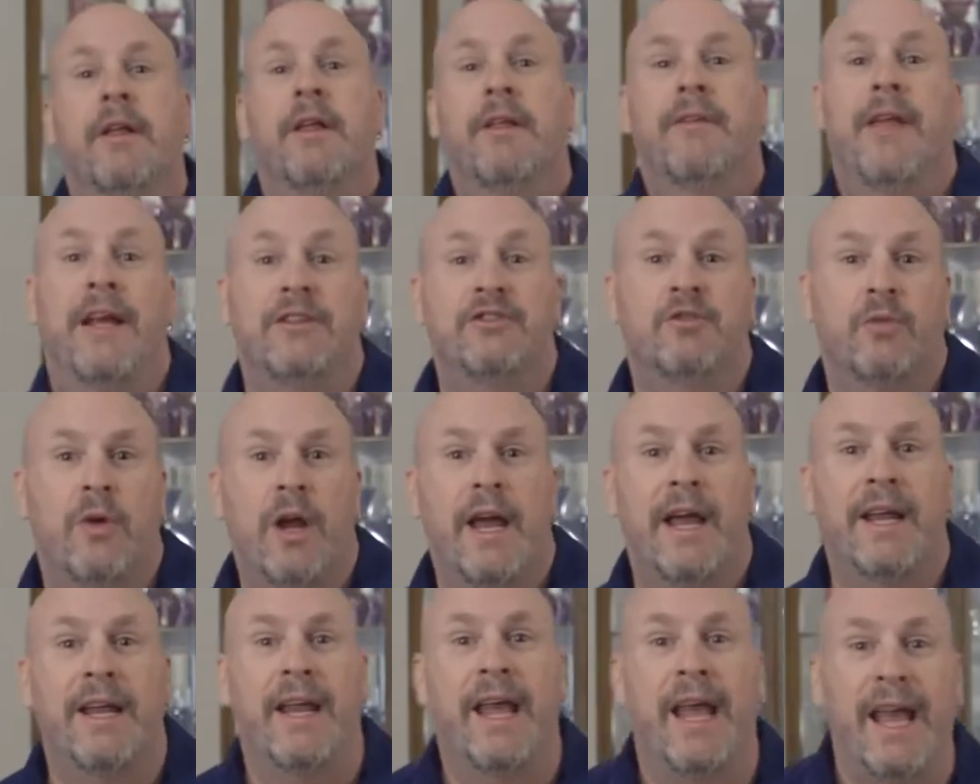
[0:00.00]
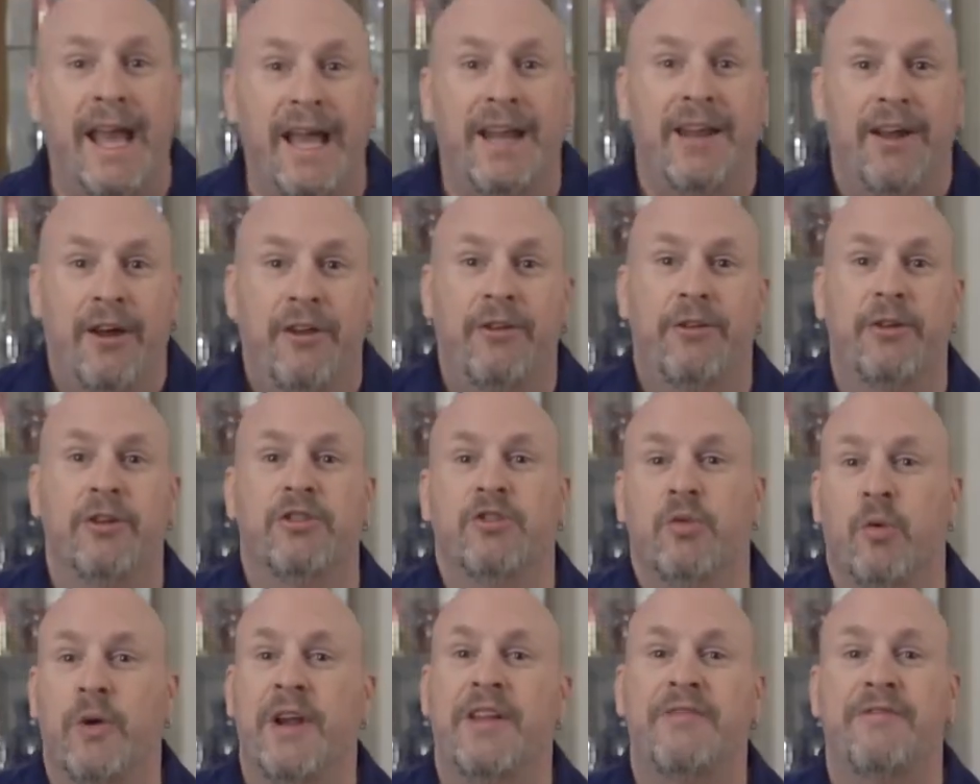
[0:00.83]
That's right,
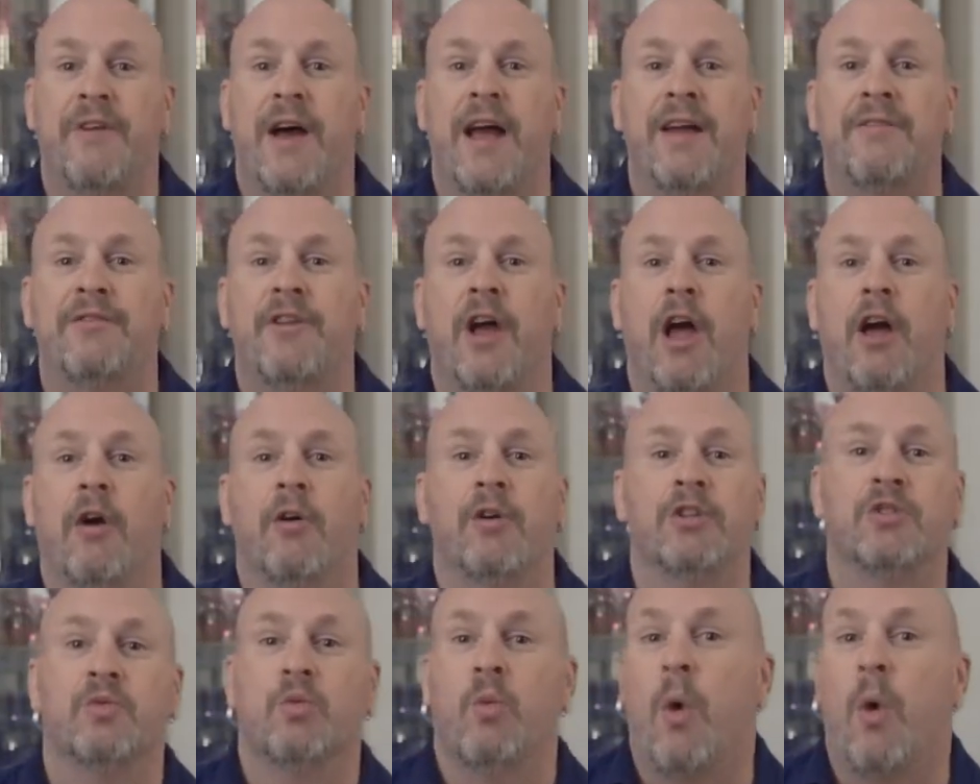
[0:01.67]
$825.